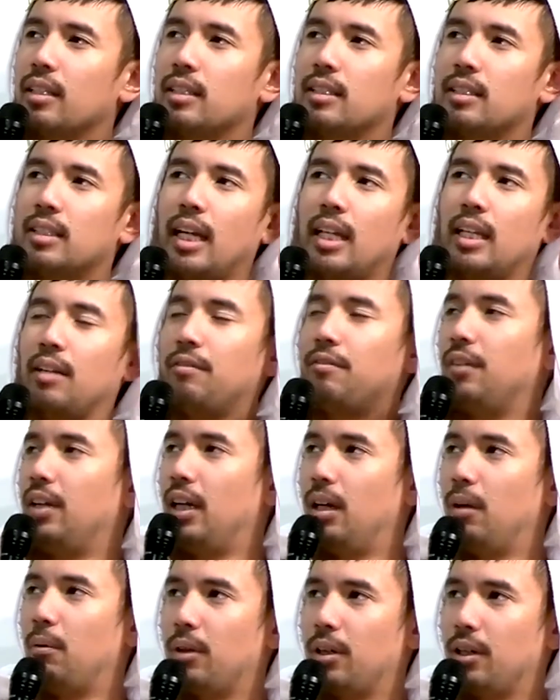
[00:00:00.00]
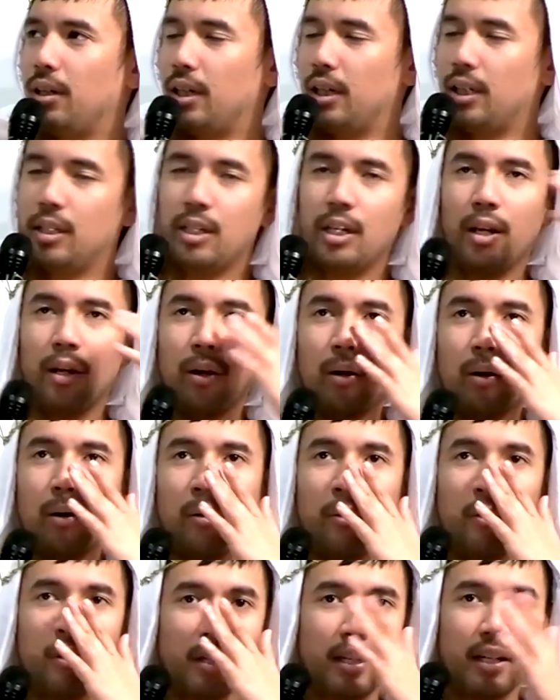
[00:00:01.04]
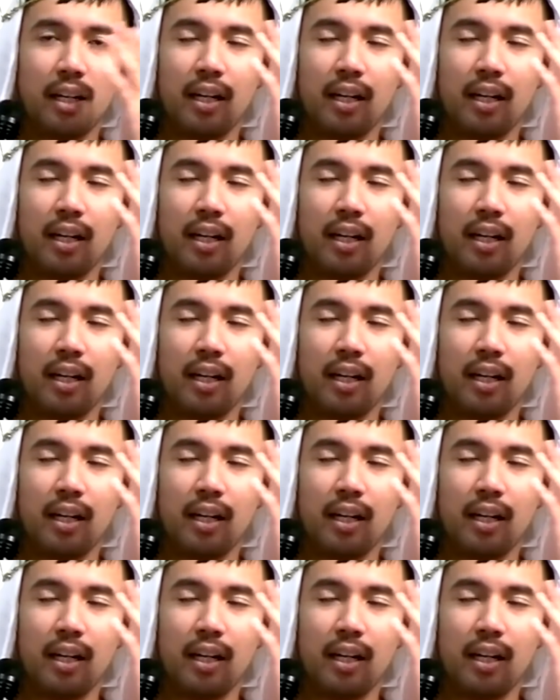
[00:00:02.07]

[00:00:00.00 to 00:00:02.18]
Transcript: c'est la vie, what are you going to do?